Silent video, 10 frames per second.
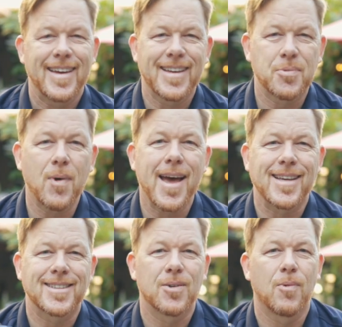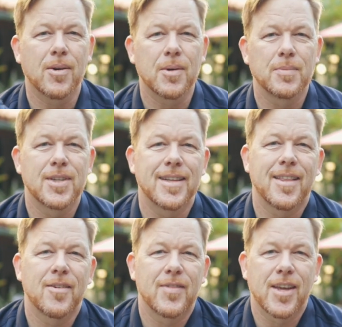It's Wes. Welcome to
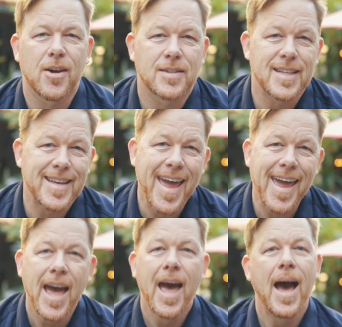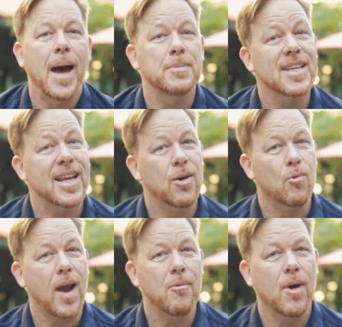another video. Today, I'm sitting
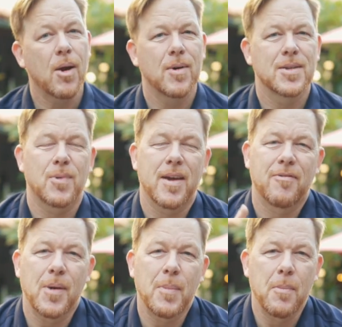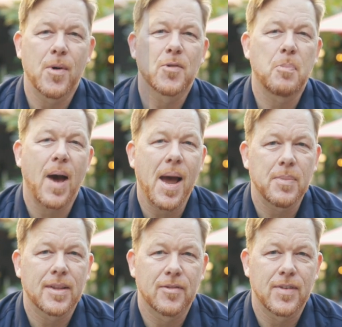right where I was when I filmed my most
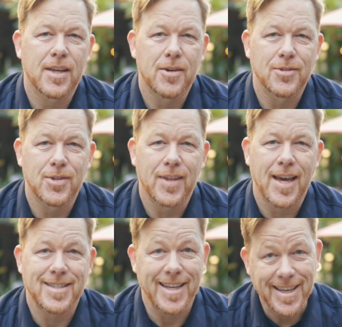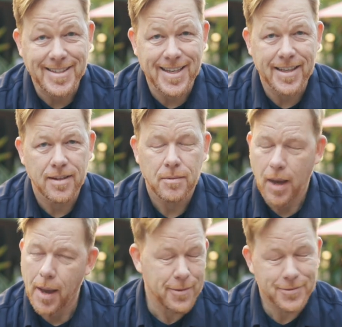popular video in
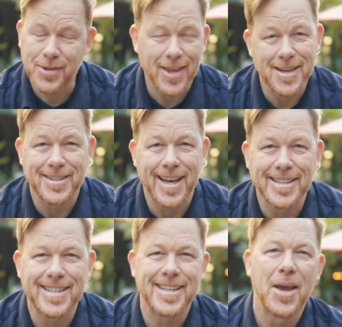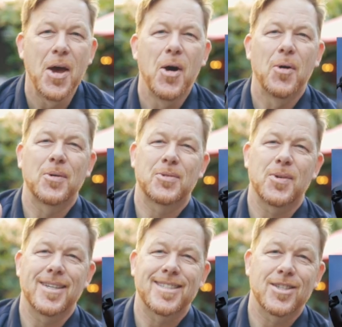2019, which
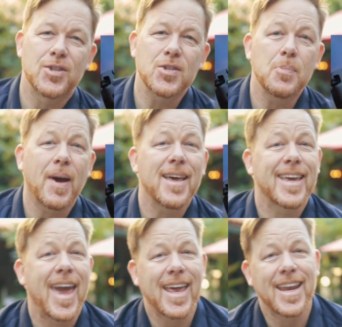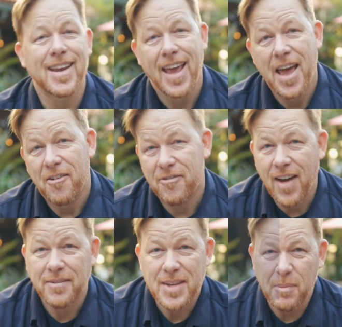was, should you buy the Canon
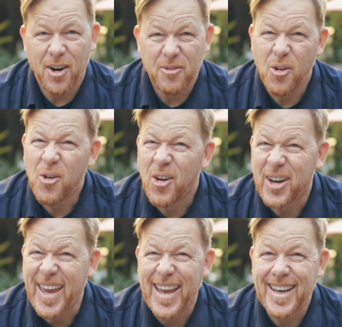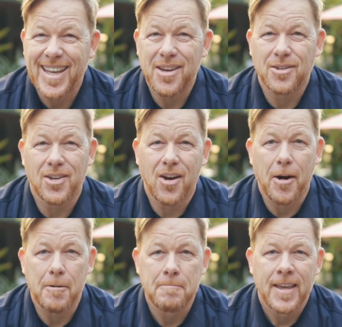5D Mark IV or Canon EOS
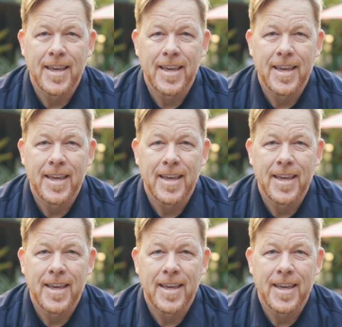R?